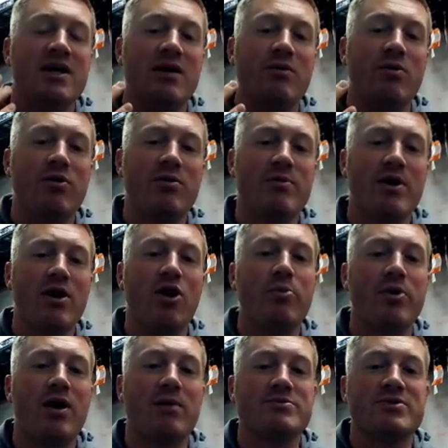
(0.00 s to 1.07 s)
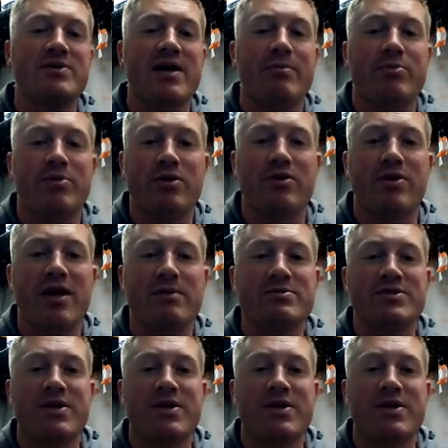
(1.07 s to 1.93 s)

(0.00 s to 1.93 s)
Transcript: and we want to be open arms with that program.